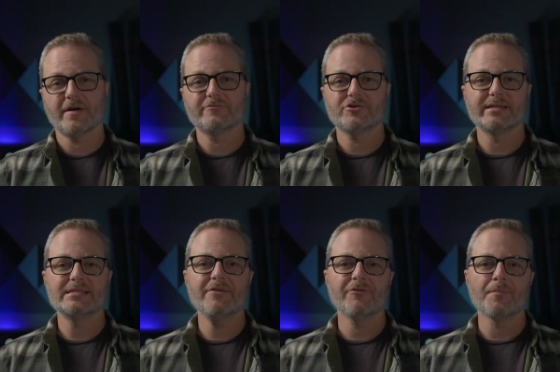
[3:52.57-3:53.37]

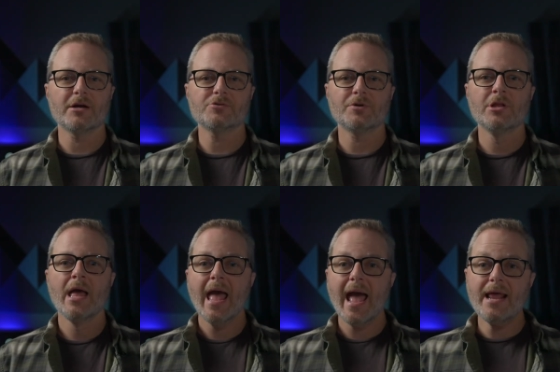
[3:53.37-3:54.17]
transceiver module,
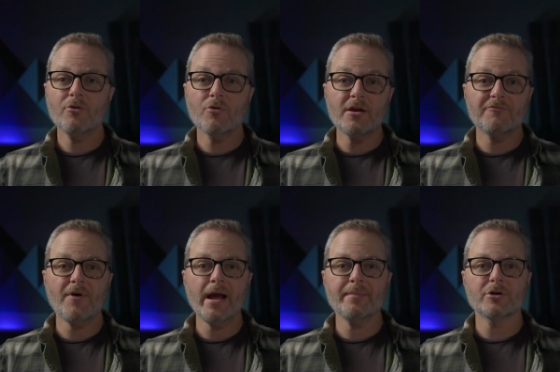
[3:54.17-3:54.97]
and a run of
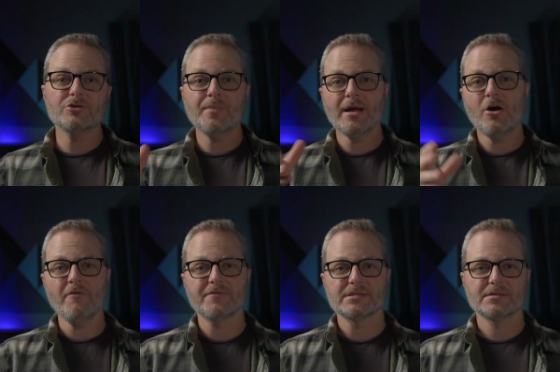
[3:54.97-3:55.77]
fiber to my office.